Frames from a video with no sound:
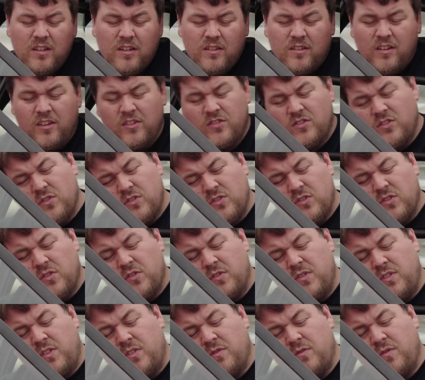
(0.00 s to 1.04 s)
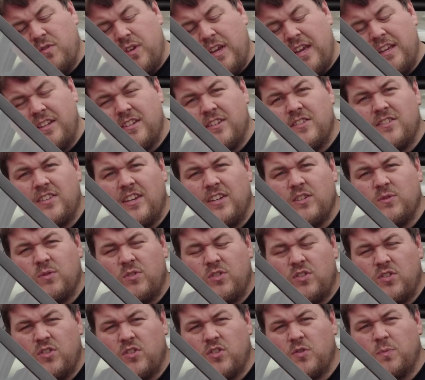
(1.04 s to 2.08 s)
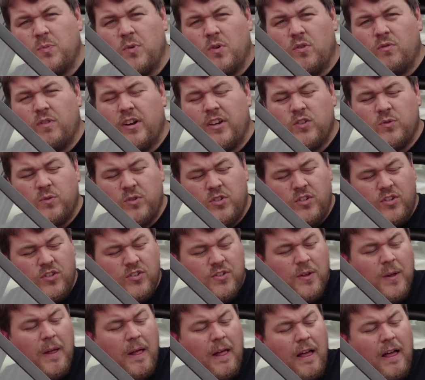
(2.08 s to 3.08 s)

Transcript: Those also your heated seat switches, your sport race switches.